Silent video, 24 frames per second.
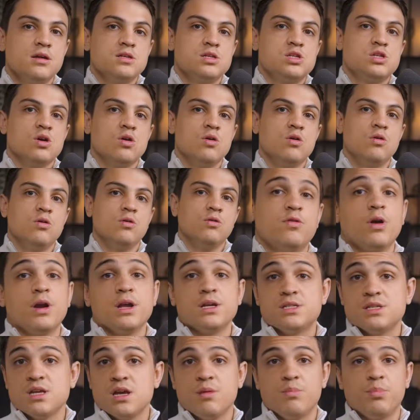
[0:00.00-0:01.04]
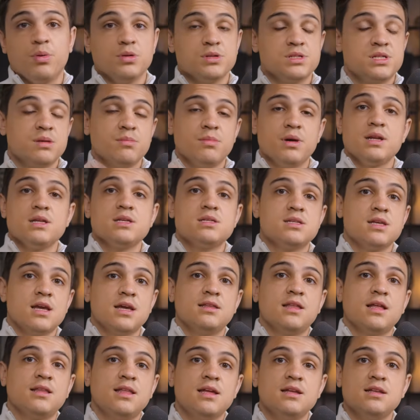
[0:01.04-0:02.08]
So for example, somebody
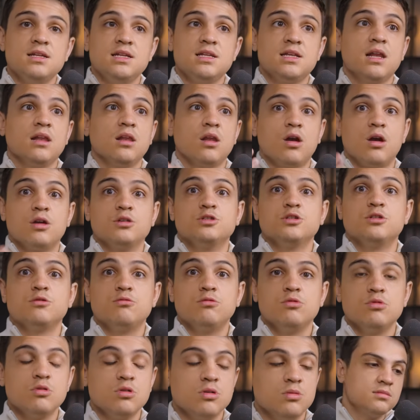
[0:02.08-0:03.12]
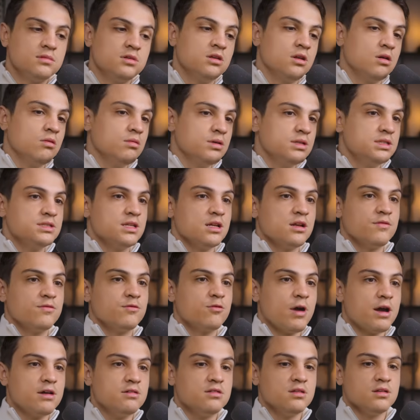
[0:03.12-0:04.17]
said that they need a larger room. Instead of
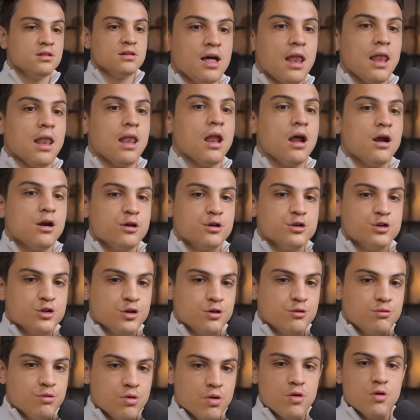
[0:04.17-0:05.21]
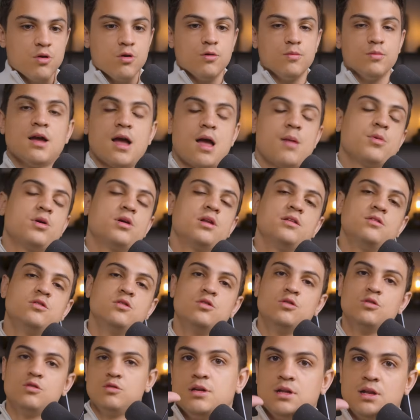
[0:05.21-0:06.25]
writing larger room, I'm gonna
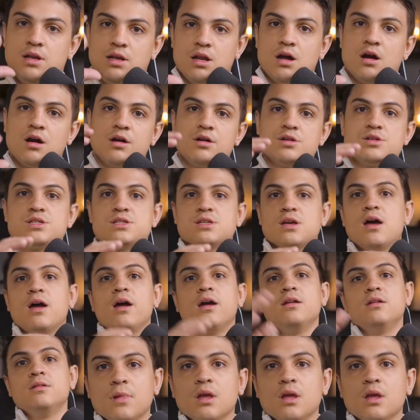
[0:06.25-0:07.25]
do large sign,